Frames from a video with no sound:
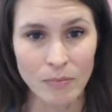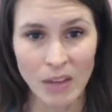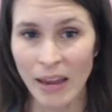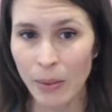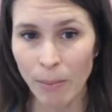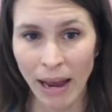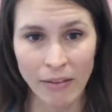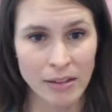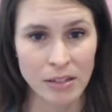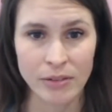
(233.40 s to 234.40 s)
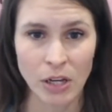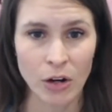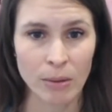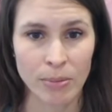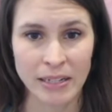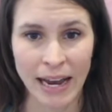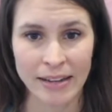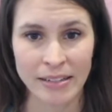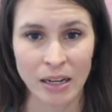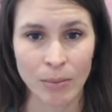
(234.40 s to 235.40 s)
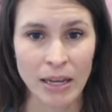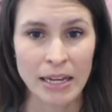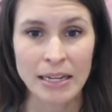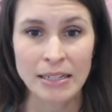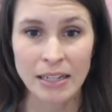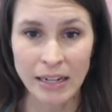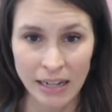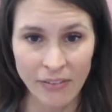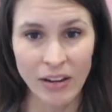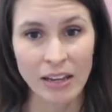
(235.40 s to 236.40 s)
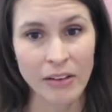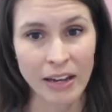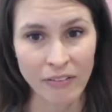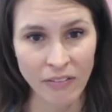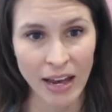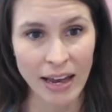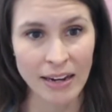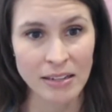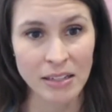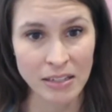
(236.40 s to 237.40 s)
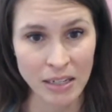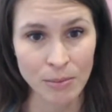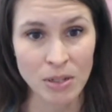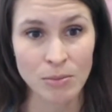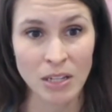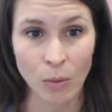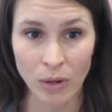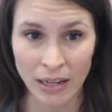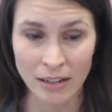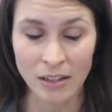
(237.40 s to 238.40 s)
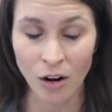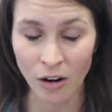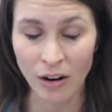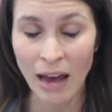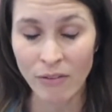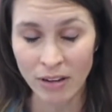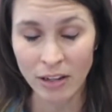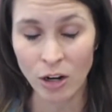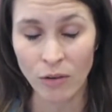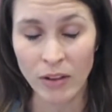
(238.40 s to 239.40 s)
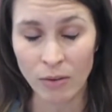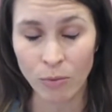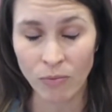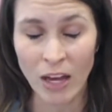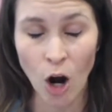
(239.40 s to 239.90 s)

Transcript: And the balance of sodium potassium significantly affects the symptoms that we are having, that